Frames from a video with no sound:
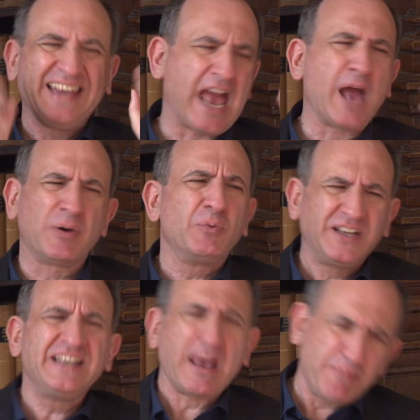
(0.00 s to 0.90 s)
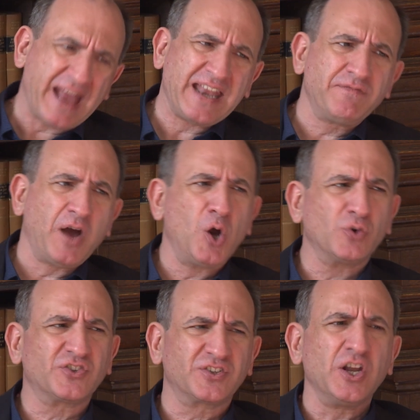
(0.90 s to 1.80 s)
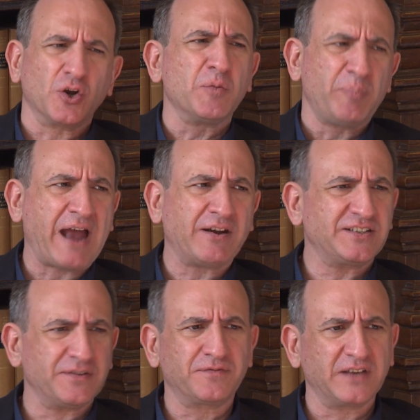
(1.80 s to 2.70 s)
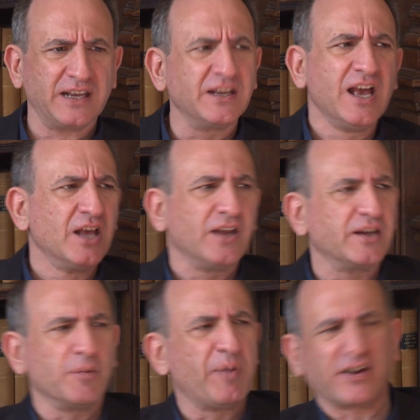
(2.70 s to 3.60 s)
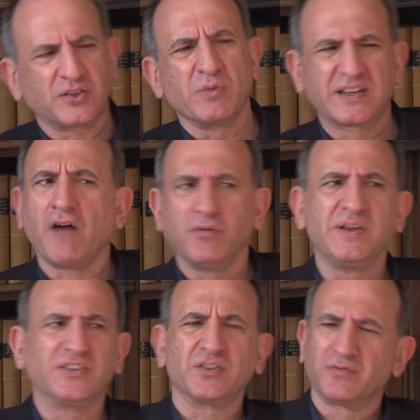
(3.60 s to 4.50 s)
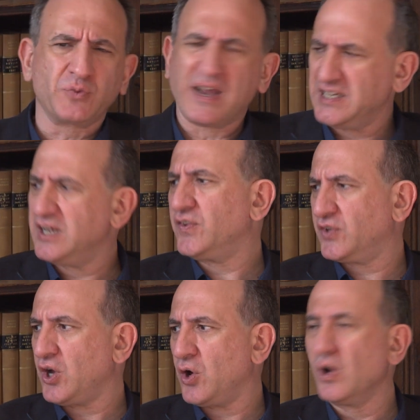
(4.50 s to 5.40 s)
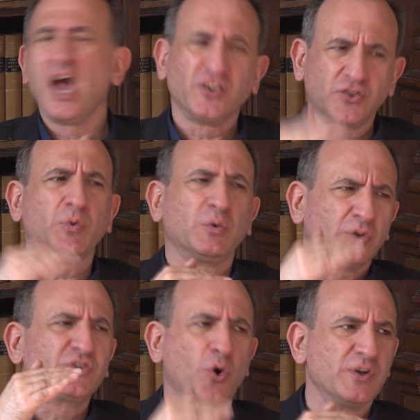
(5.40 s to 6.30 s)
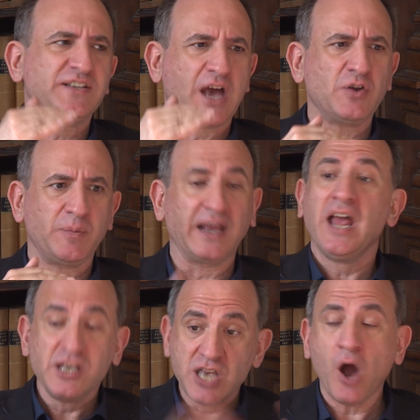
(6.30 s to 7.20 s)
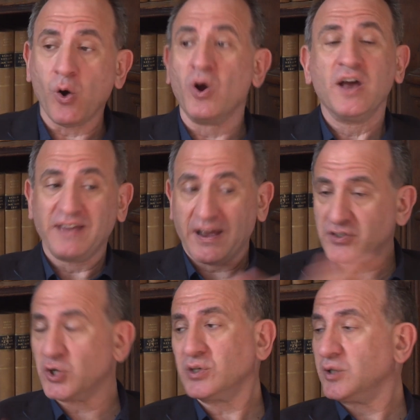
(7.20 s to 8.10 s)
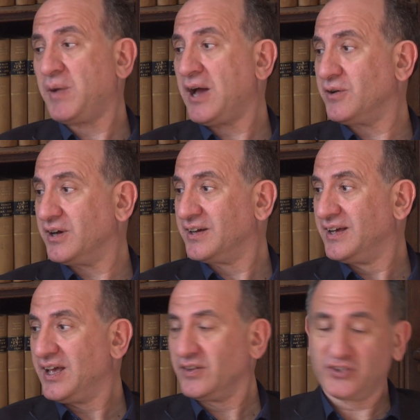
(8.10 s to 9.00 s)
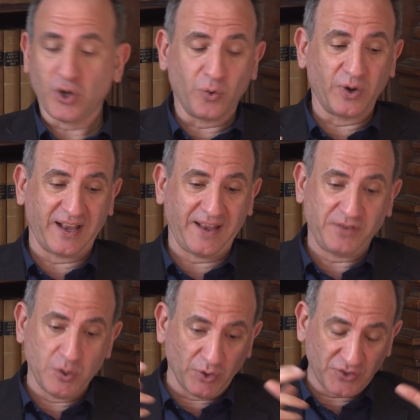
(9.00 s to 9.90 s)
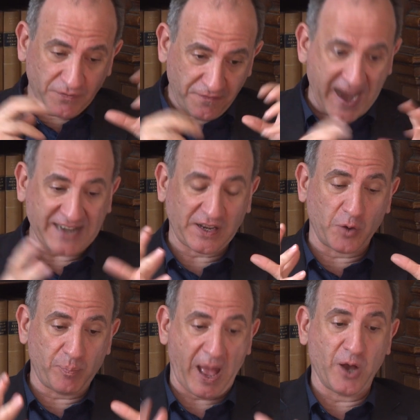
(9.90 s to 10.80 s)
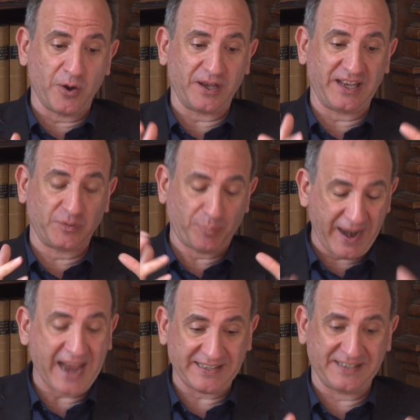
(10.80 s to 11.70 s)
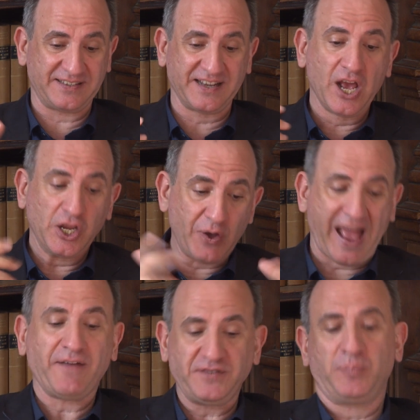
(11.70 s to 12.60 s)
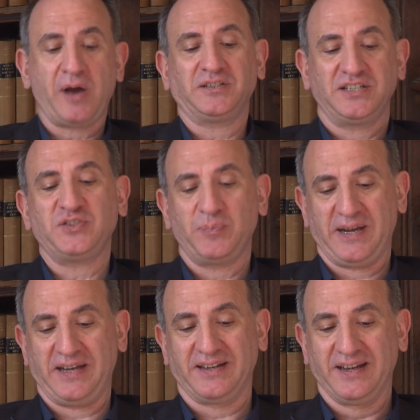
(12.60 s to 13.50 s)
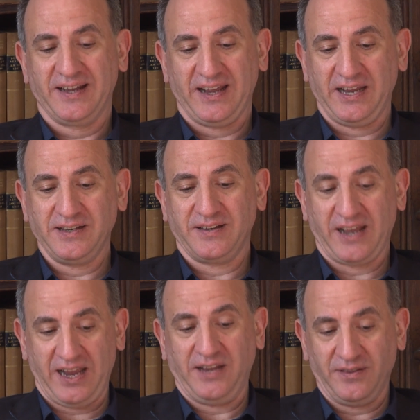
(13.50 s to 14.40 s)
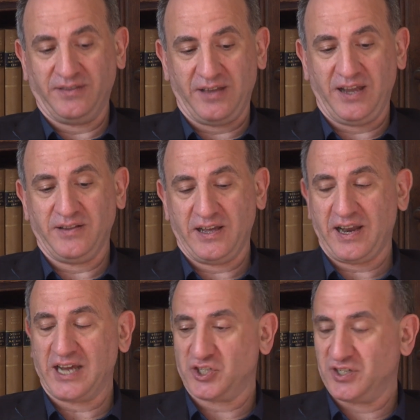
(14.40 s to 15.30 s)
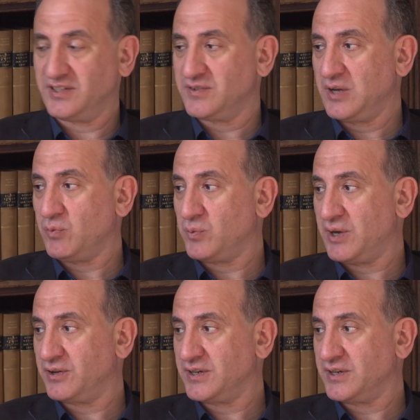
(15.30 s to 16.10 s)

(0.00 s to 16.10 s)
yeah, but we didn't get many votes, you know, comparatively, in comparison with governments of twenty years ago, so we'll, we'll tone it down a bit. No, they have total power. So if you want to affect how power is practiced, you have to participate in, in, in the election in one way or